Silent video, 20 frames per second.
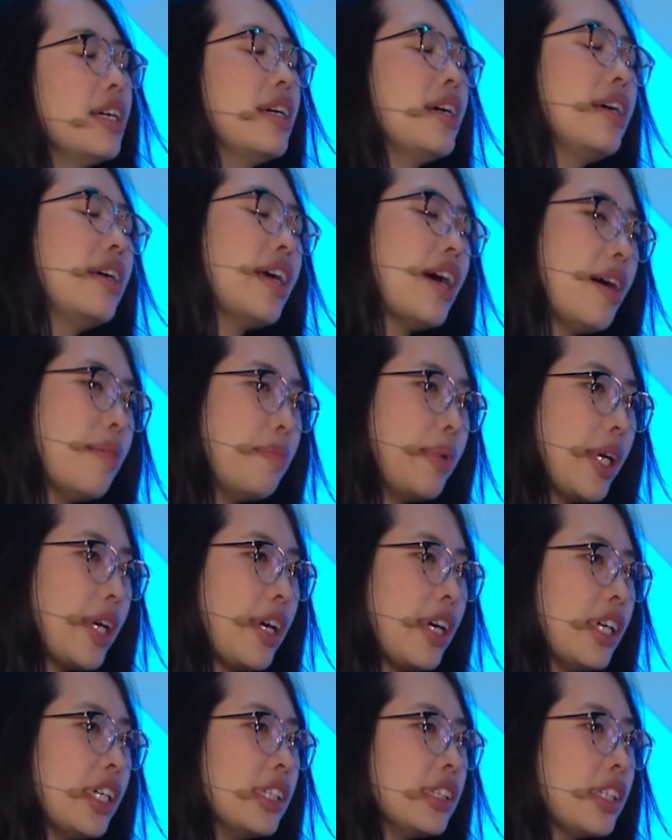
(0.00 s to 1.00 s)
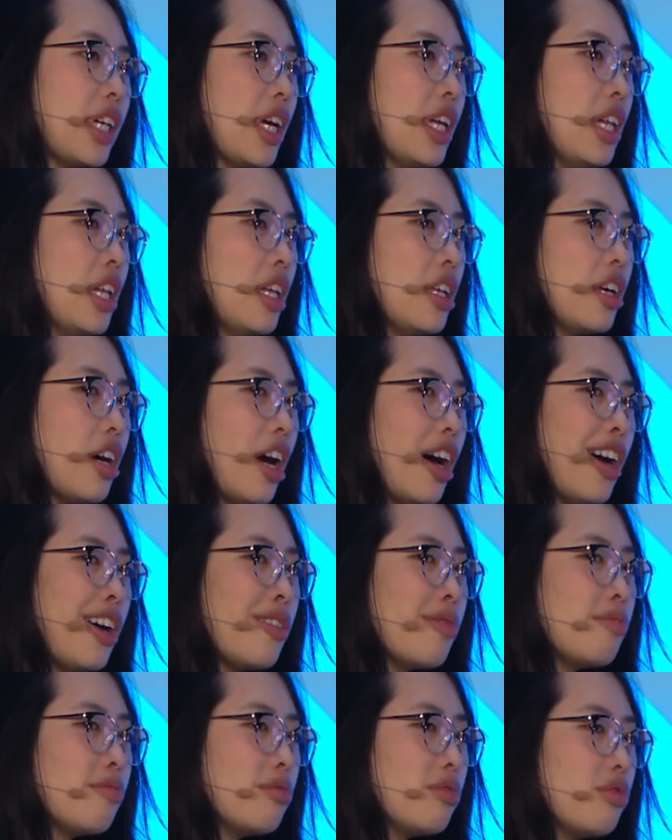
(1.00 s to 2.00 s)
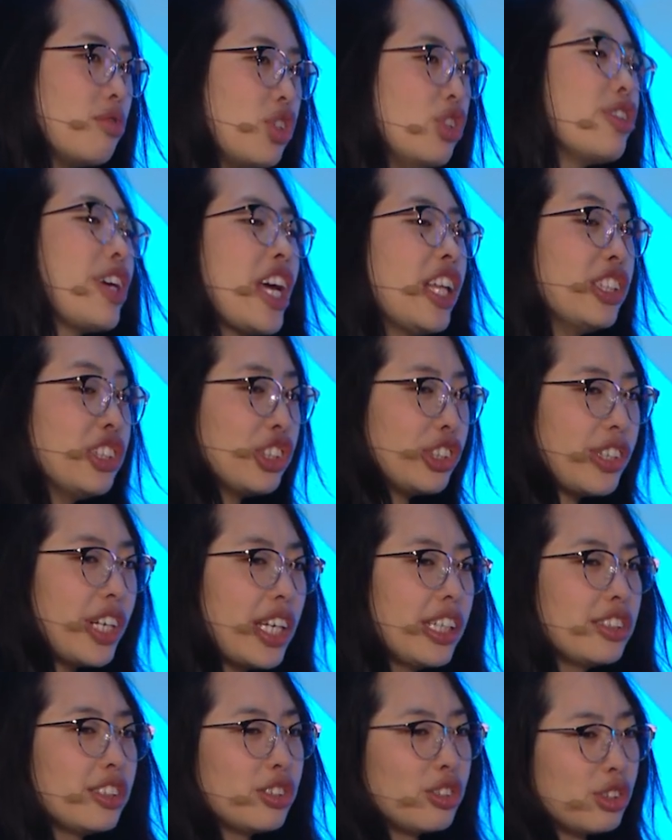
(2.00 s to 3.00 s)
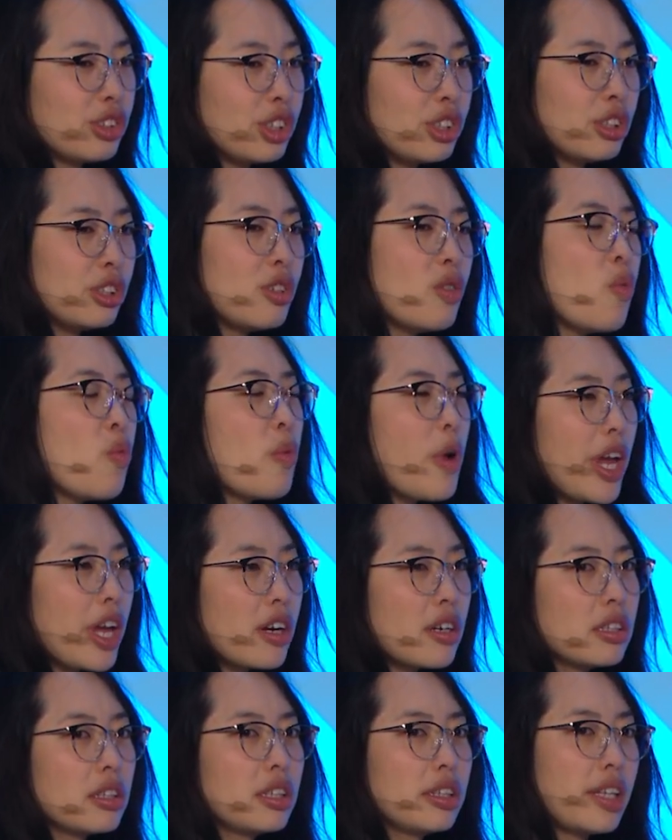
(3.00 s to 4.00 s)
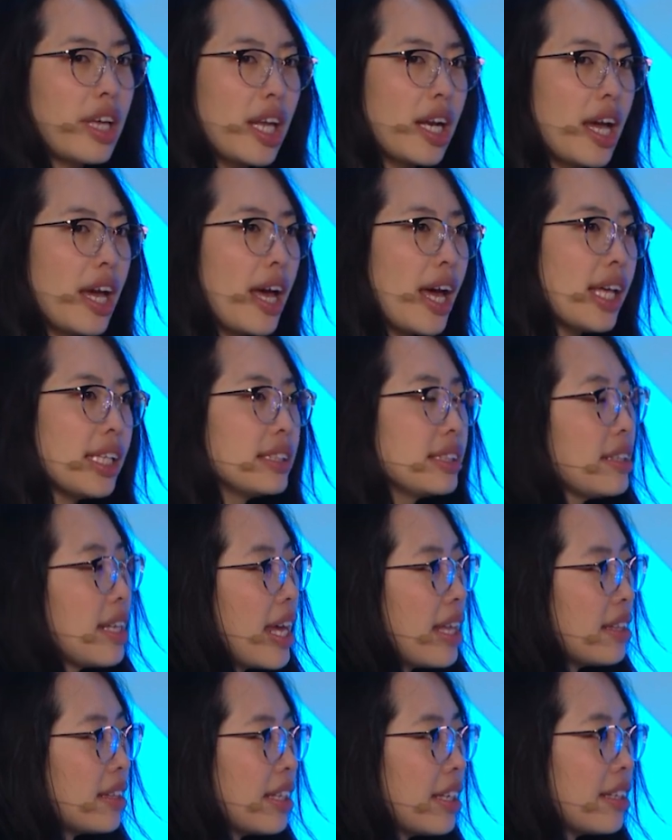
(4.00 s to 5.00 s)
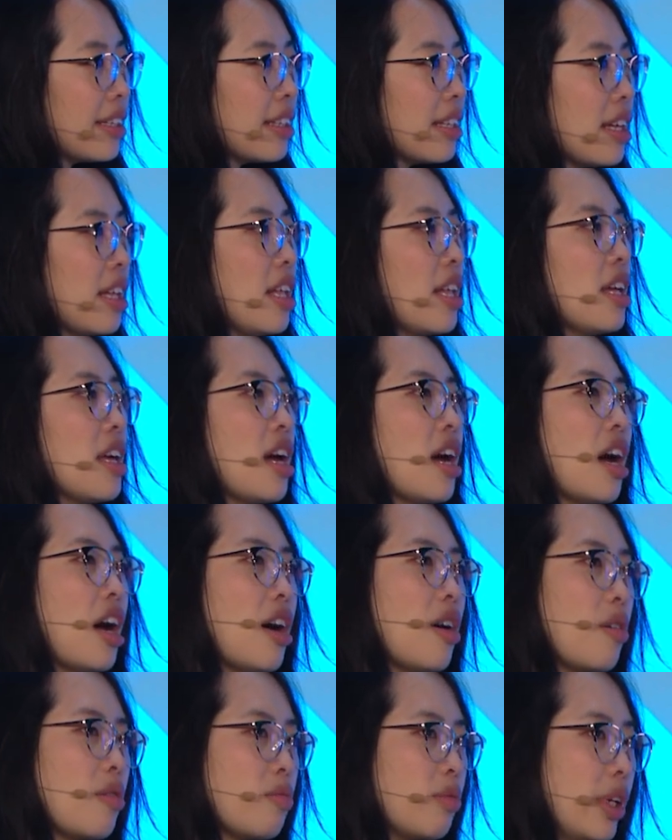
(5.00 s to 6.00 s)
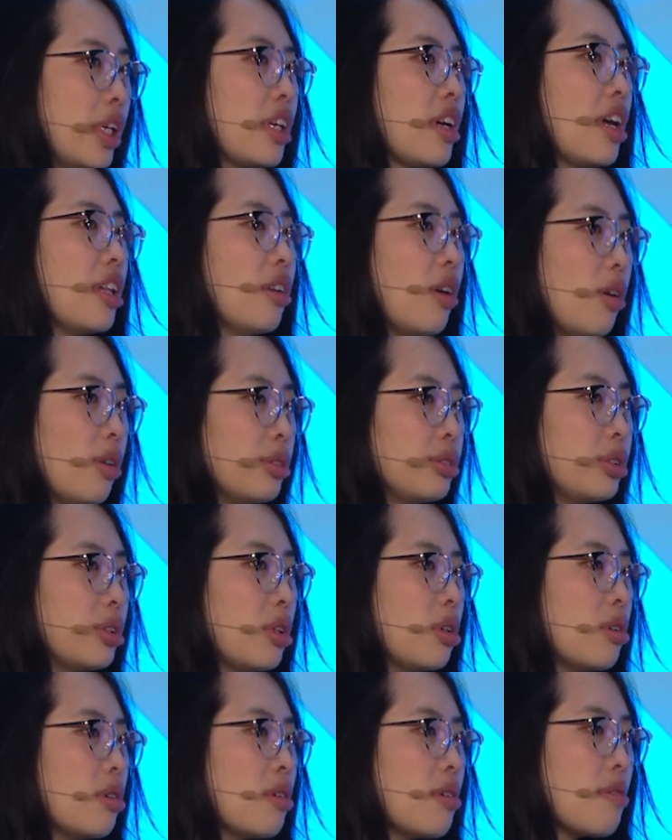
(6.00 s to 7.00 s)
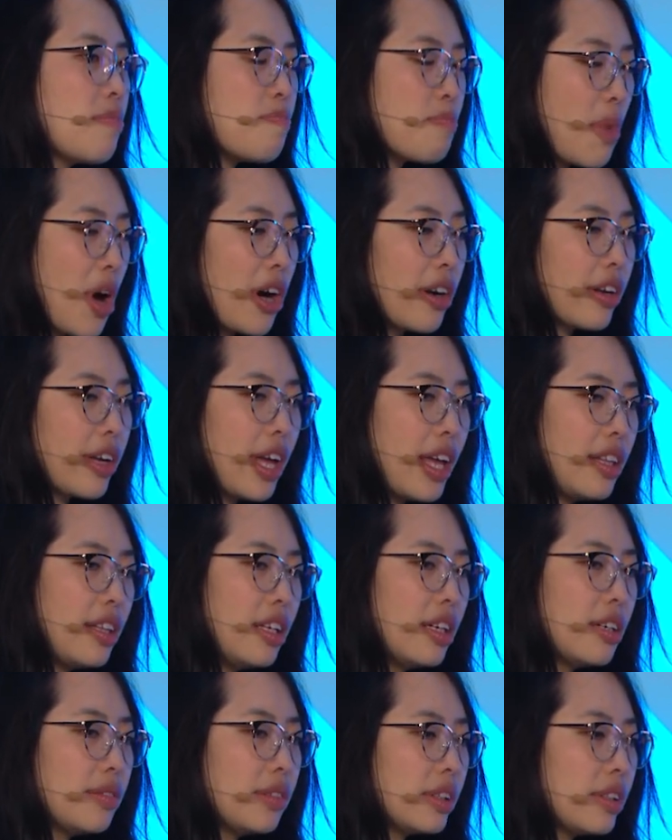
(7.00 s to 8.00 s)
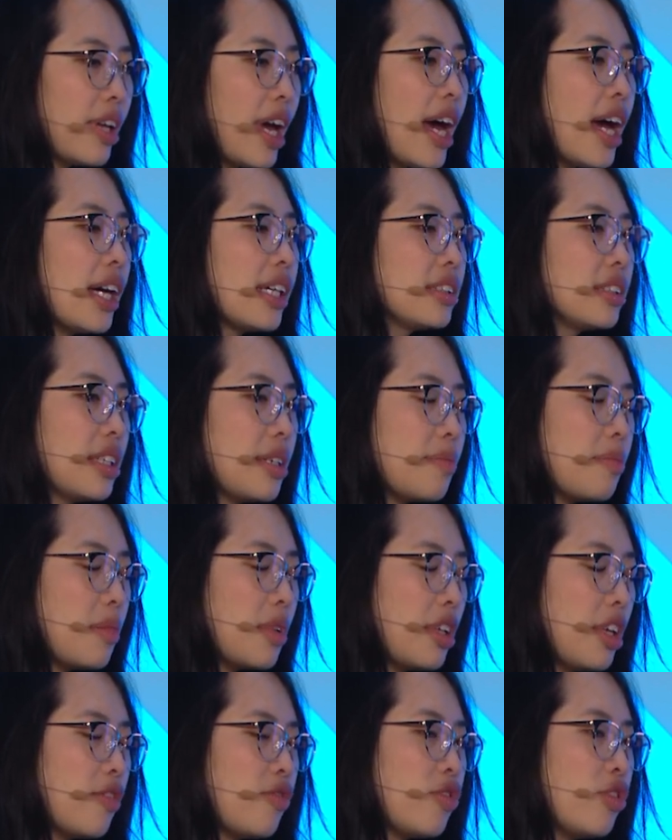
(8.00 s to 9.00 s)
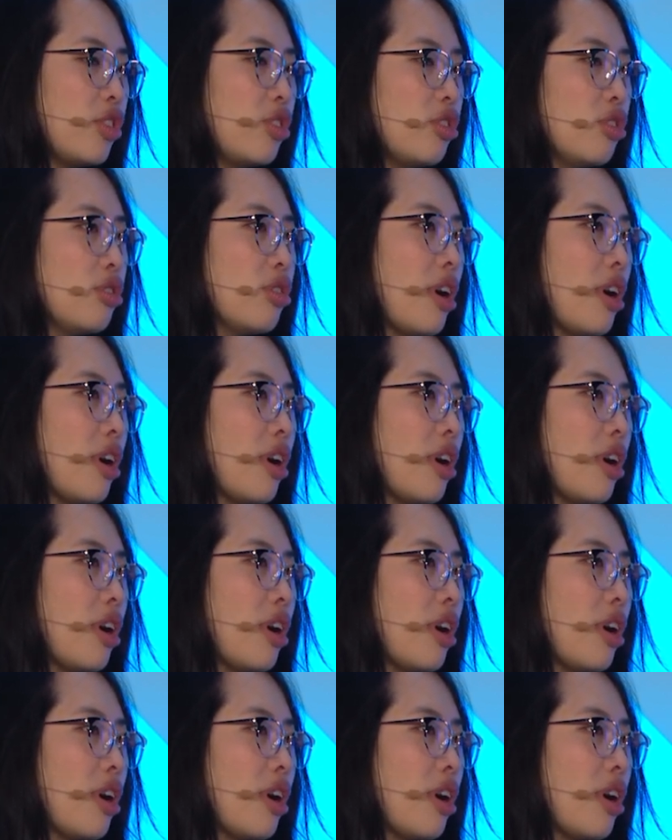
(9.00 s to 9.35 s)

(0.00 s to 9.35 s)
Yeah, because you can trace through where the data has landed. We can also mark any of the tags. If you